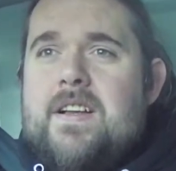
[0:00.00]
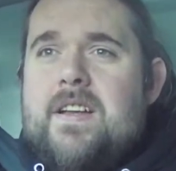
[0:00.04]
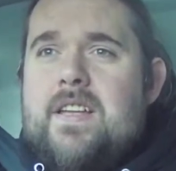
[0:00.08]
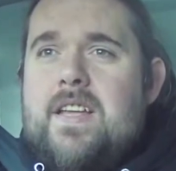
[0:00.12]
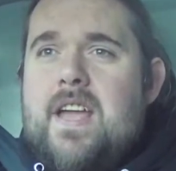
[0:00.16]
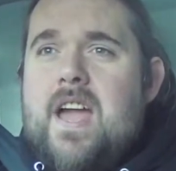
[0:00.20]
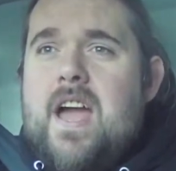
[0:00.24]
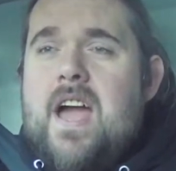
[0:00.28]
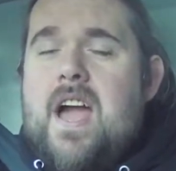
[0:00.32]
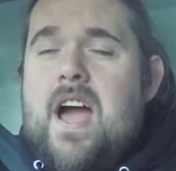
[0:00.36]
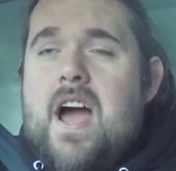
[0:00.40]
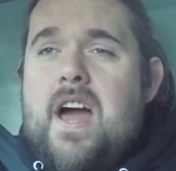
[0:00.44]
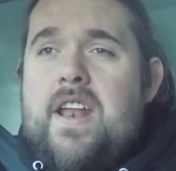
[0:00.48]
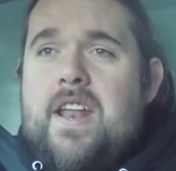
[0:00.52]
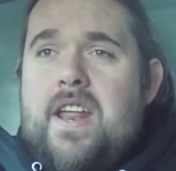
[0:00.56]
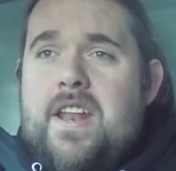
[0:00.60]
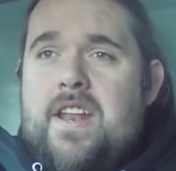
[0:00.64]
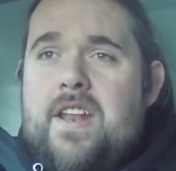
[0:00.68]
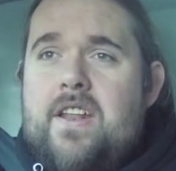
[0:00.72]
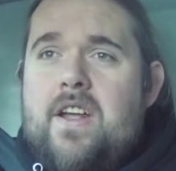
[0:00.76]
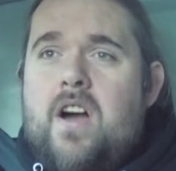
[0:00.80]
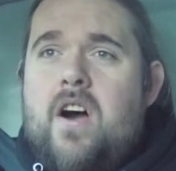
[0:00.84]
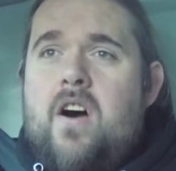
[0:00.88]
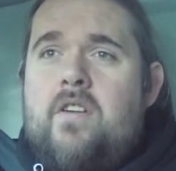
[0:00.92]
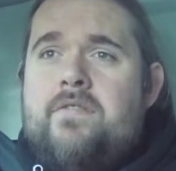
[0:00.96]
yeah, and then
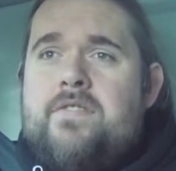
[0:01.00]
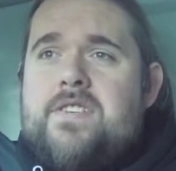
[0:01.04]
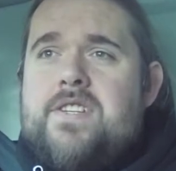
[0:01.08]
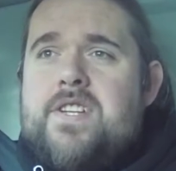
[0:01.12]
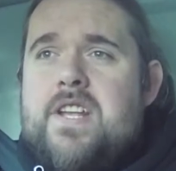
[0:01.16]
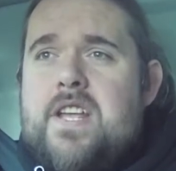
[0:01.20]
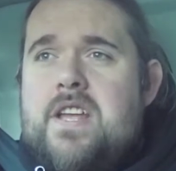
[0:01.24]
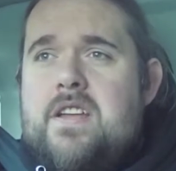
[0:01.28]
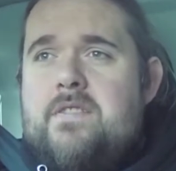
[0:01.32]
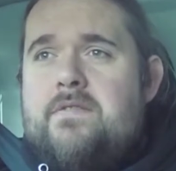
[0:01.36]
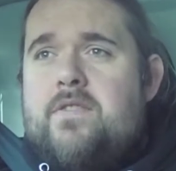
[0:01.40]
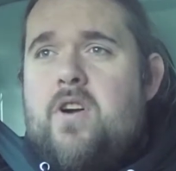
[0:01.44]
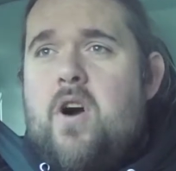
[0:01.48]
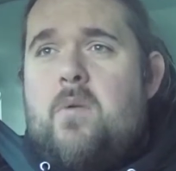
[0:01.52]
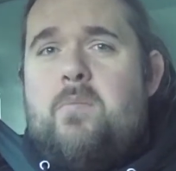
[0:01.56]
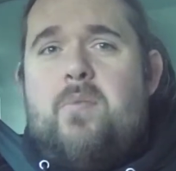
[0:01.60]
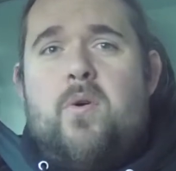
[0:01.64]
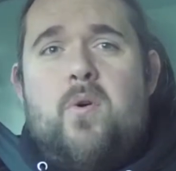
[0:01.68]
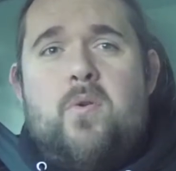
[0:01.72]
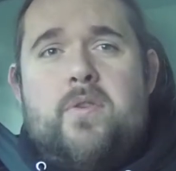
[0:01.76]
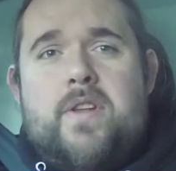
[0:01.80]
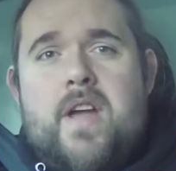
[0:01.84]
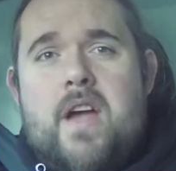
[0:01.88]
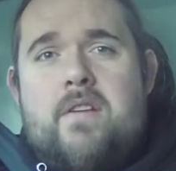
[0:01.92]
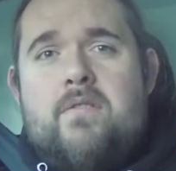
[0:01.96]
obviously you've got
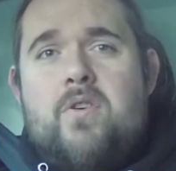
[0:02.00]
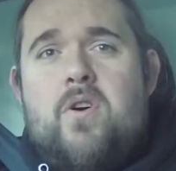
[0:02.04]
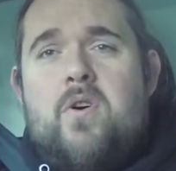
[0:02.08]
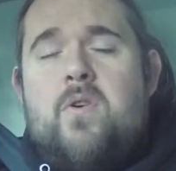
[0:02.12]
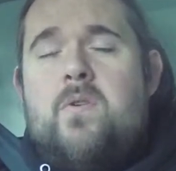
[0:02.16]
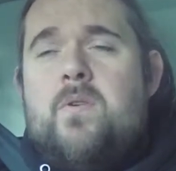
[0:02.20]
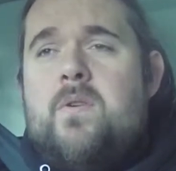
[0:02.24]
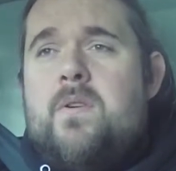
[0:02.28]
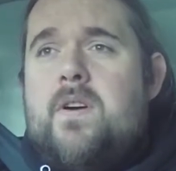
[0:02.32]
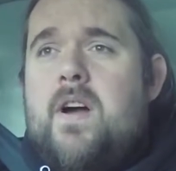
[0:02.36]
Paul Neville.